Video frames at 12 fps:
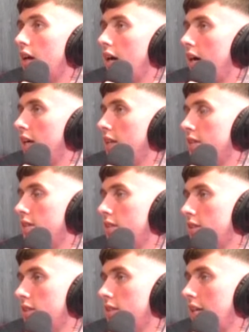And
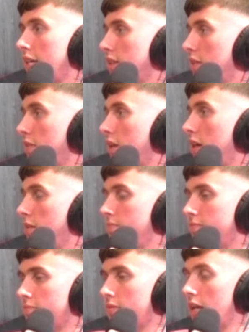second ever lap,
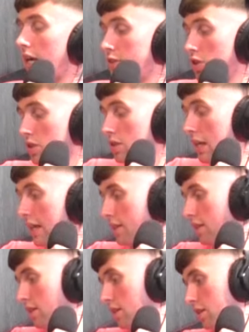I just
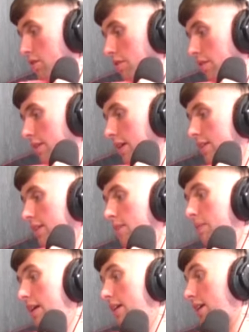leant into a corner. Next thing,
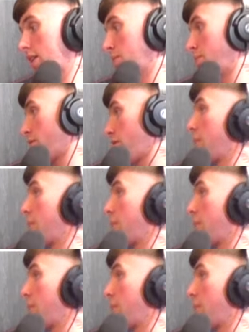the back end spun